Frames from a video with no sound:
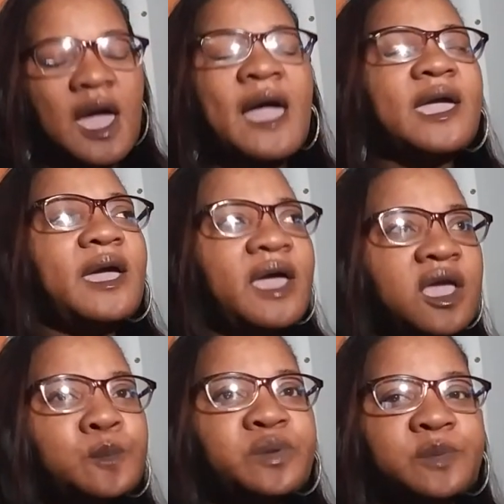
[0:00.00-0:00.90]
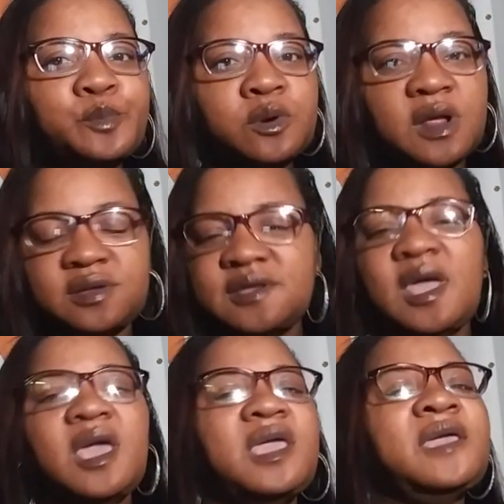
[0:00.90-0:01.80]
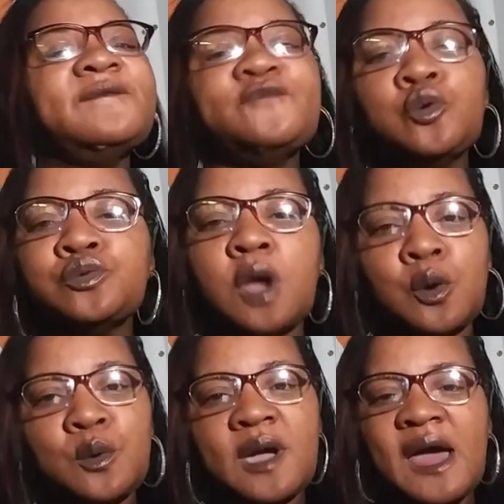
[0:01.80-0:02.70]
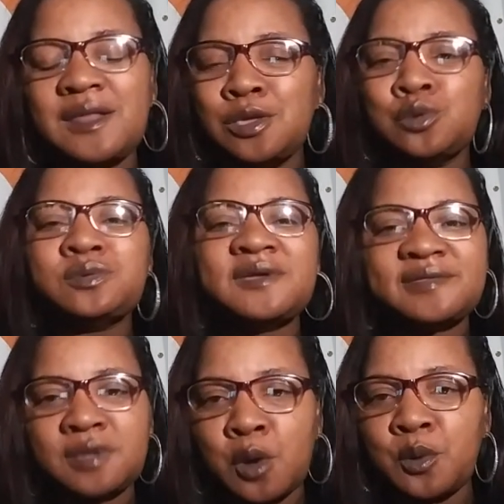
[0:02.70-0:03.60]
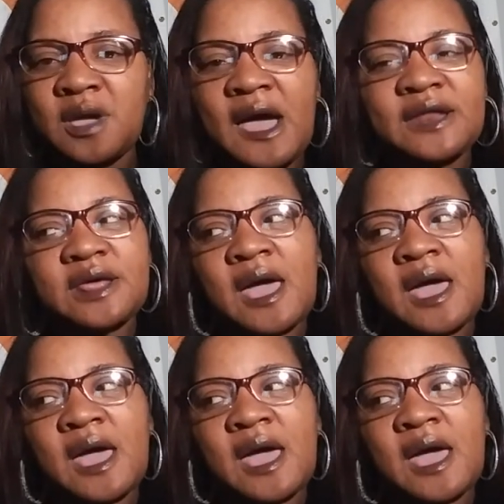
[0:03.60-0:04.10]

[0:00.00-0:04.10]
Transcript: I hate people that just, if you don't got it, you just don't got it.